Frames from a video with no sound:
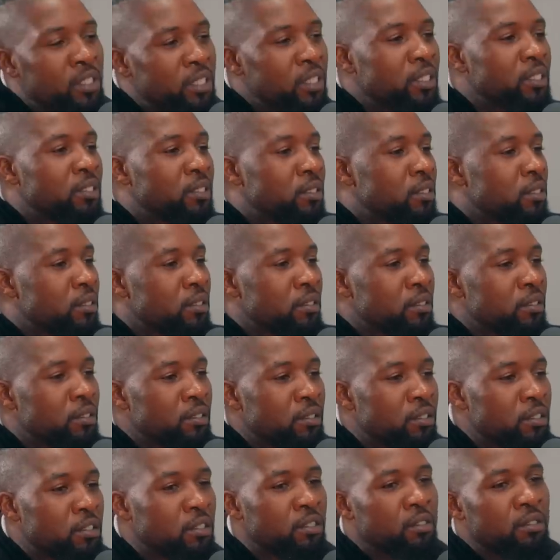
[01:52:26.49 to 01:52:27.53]
was just
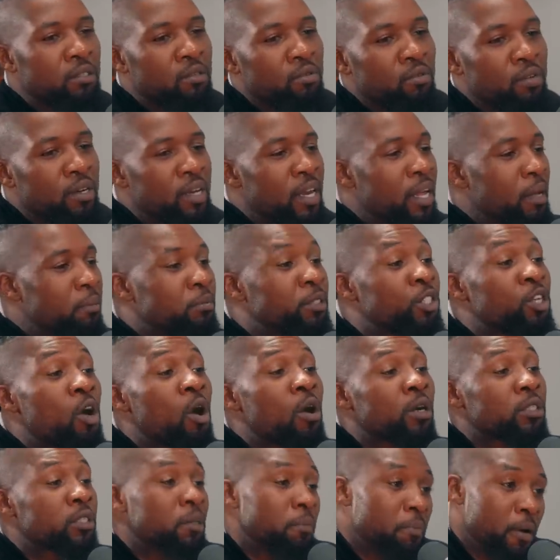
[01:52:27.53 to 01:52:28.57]
Nip
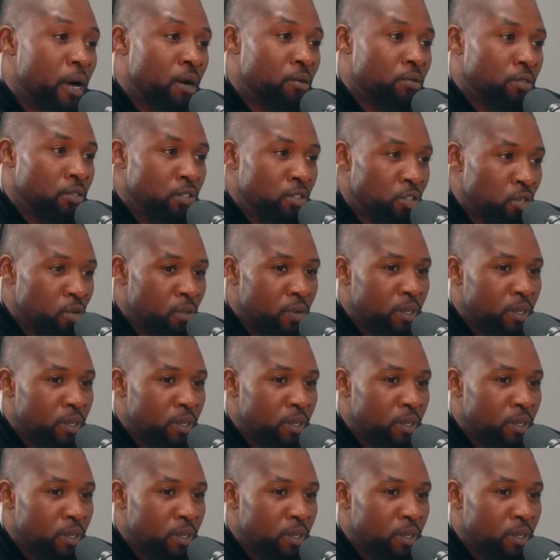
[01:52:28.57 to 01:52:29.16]
talked about yeah.